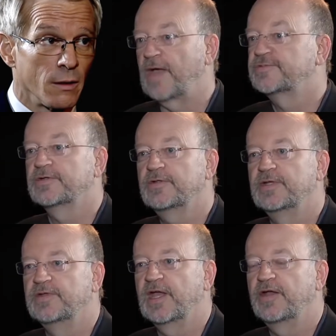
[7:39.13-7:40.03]

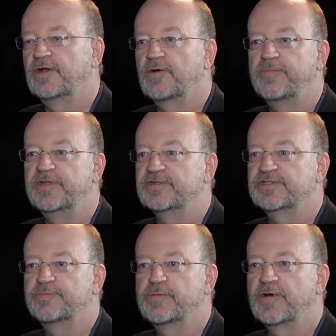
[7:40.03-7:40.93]
Absolutely. Yeah, no, I mean the
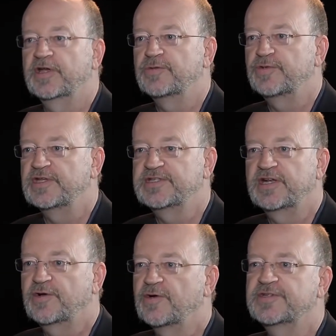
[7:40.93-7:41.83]
supermarket piece,
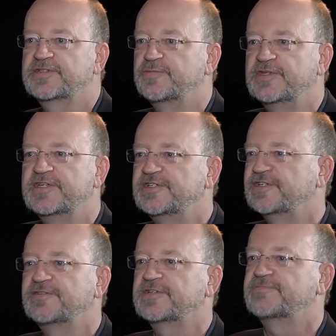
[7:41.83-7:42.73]
and of course the
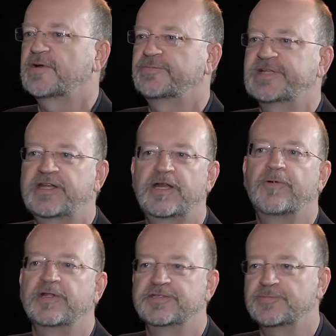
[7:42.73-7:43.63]
BCGEU doesn't represent anyone in